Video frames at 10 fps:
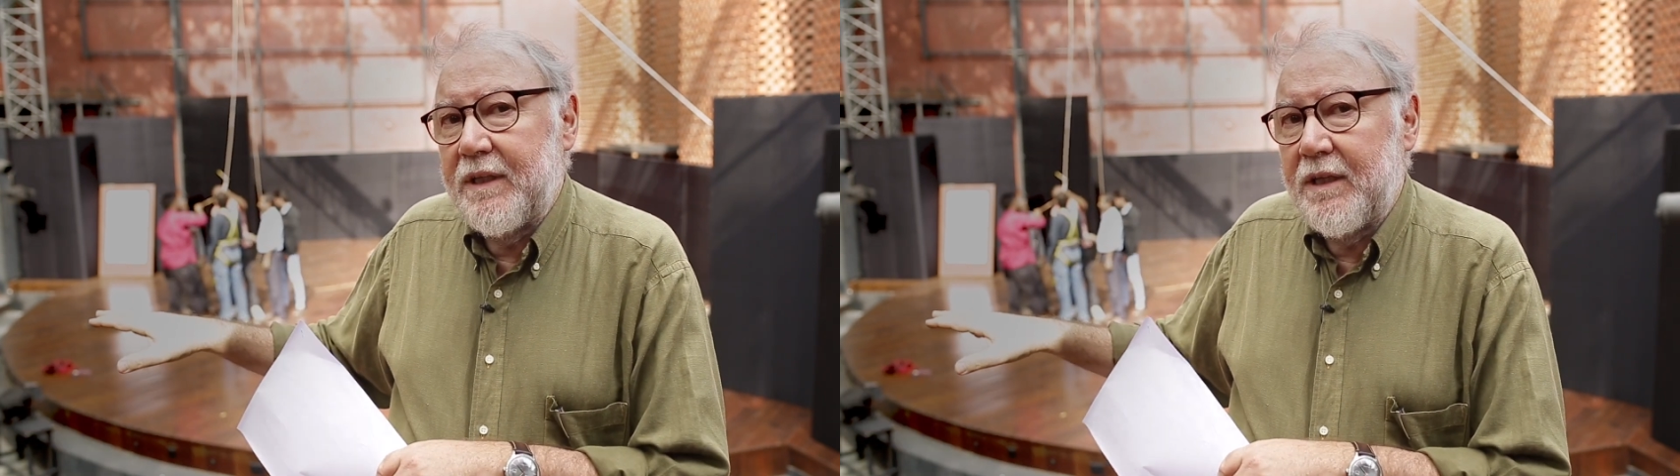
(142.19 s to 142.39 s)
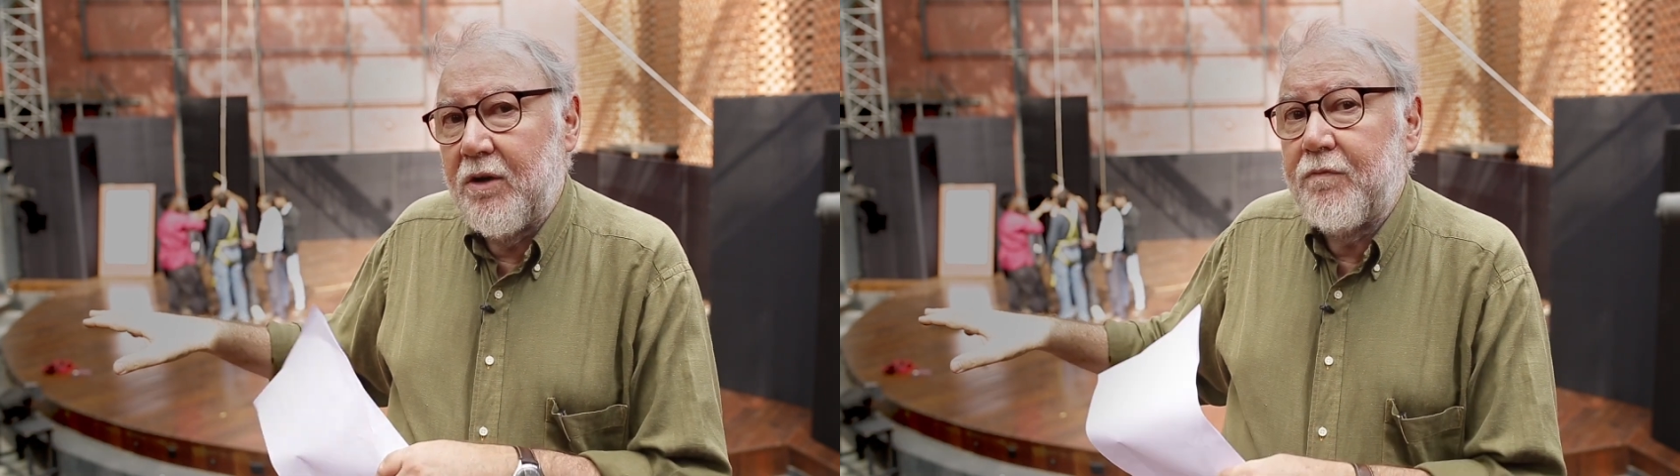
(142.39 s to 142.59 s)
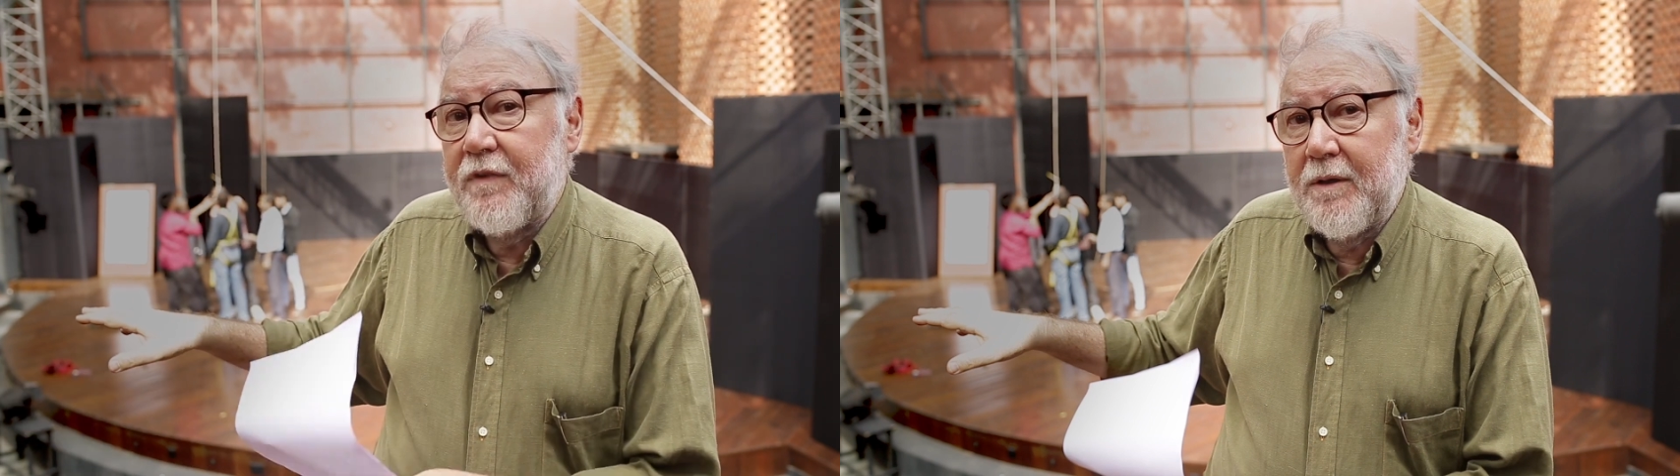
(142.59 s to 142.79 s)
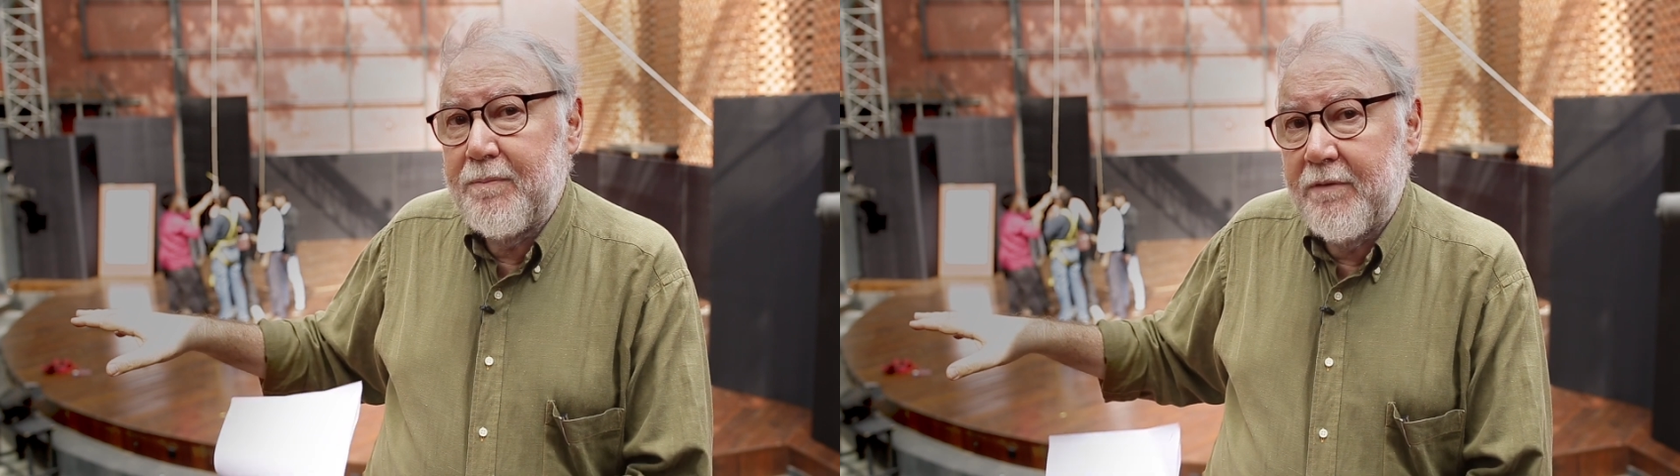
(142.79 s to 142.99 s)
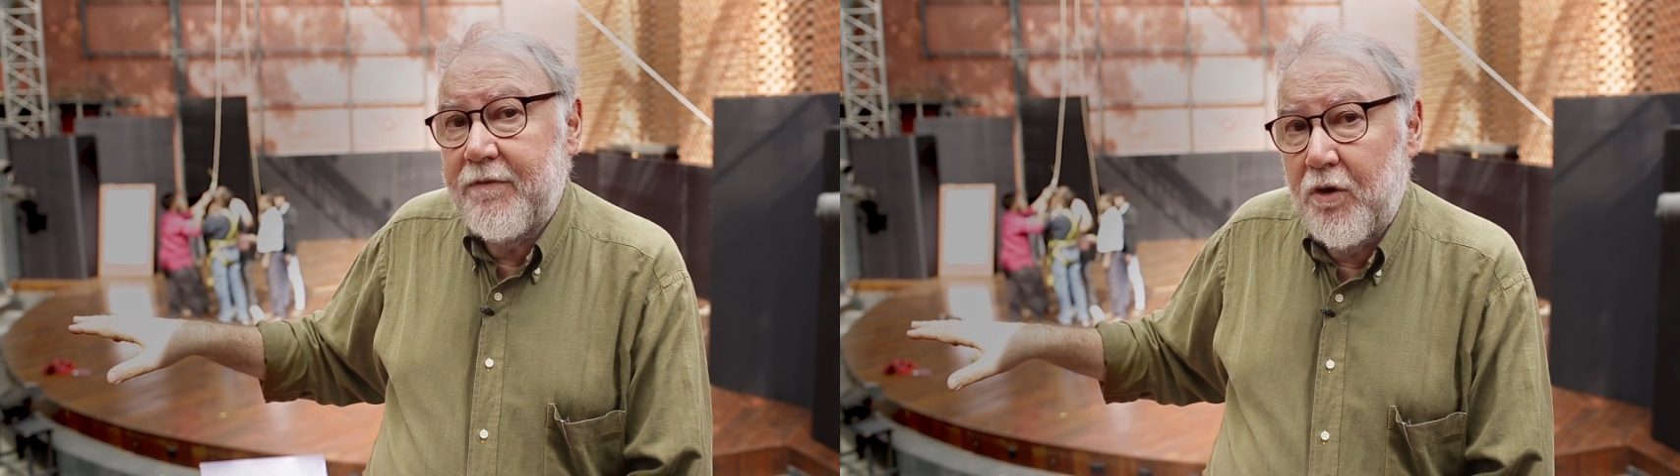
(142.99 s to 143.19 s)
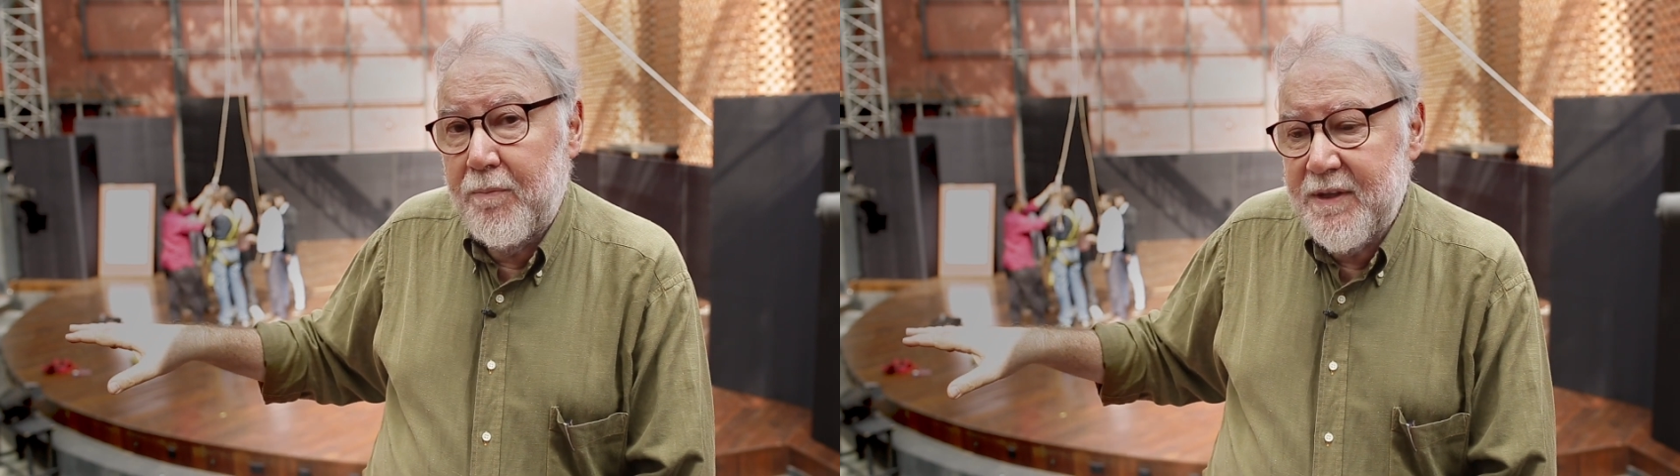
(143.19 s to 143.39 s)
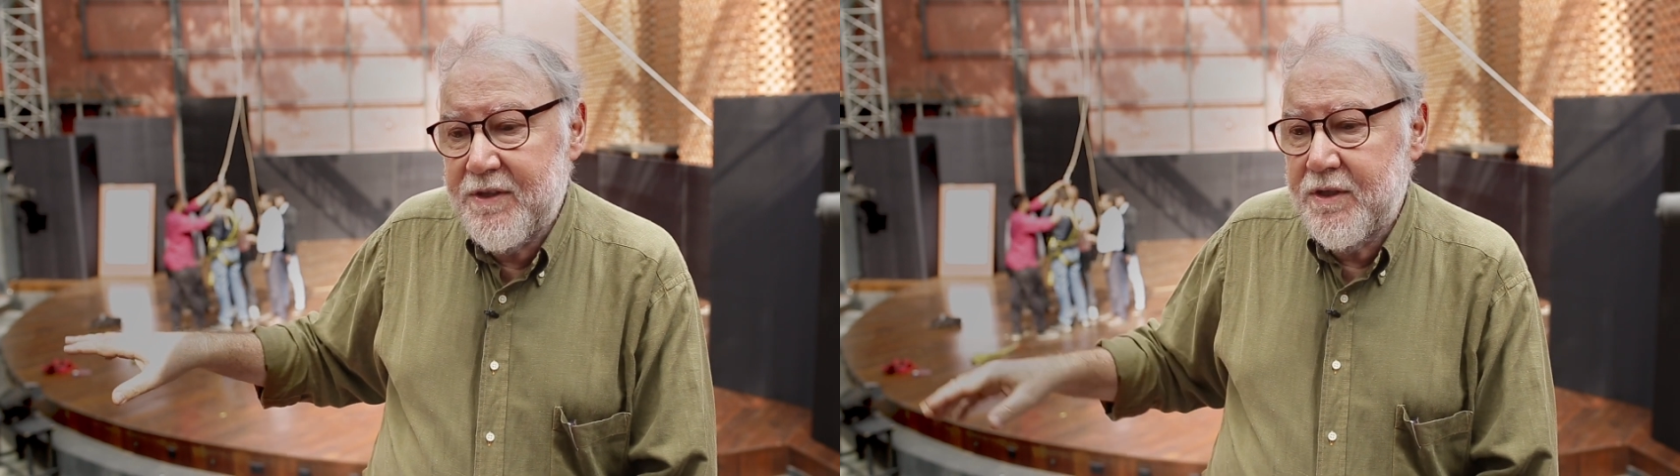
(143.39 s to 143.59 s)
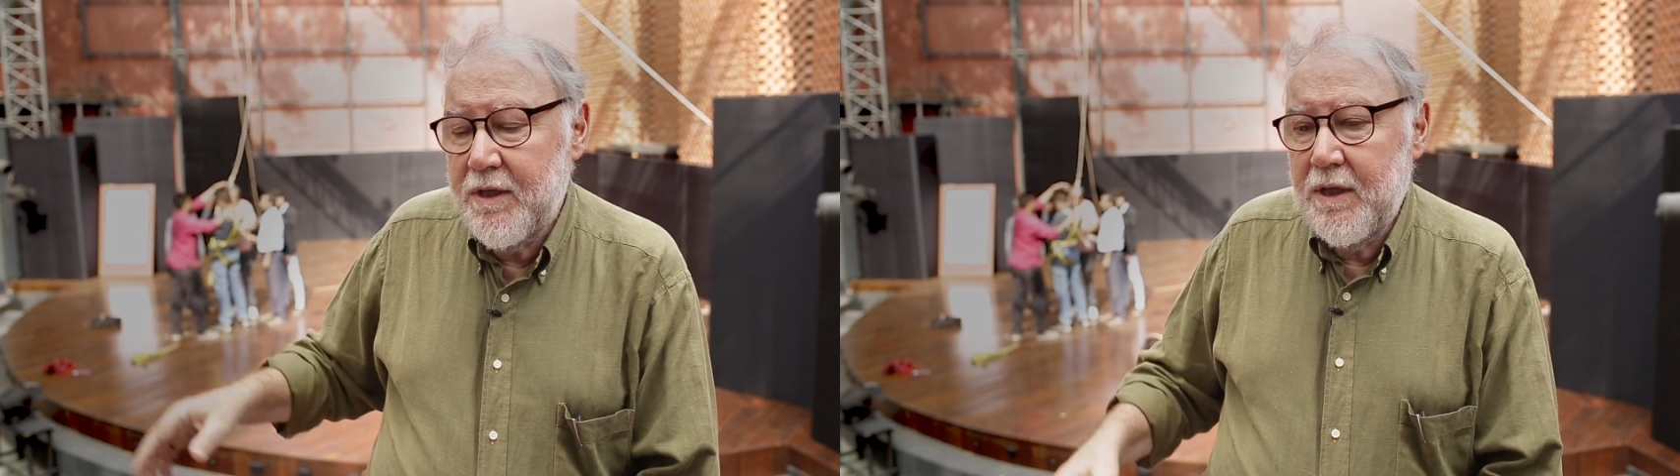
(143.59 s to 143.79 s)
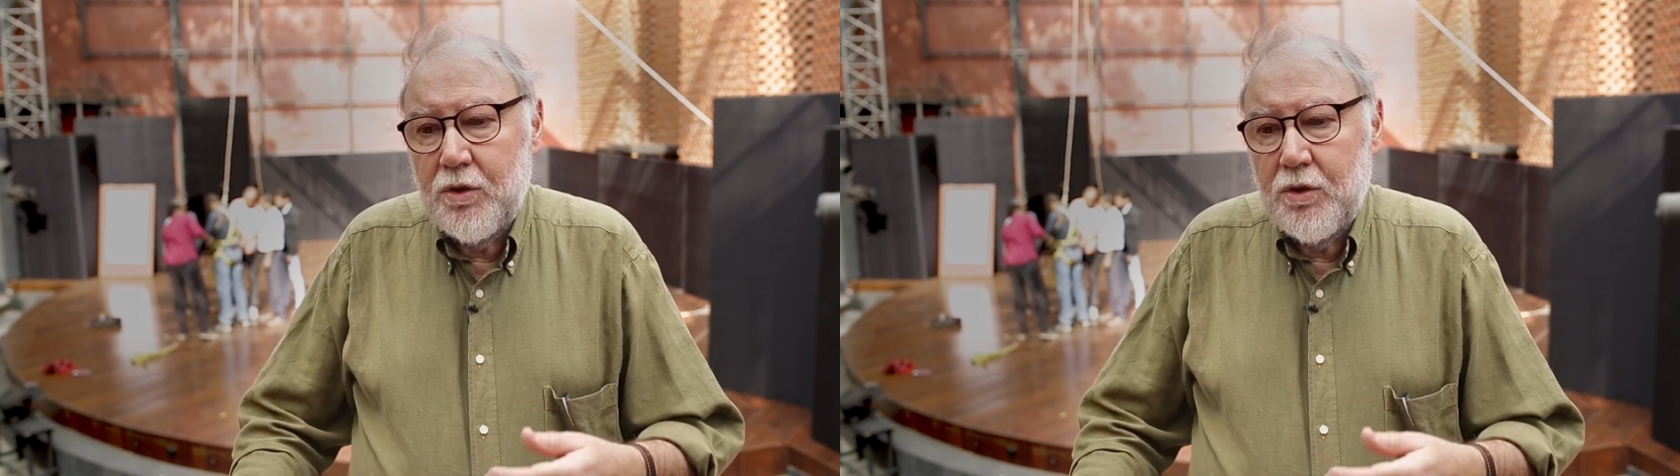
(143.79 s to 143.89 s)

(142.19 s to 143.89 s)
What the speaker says: the performance.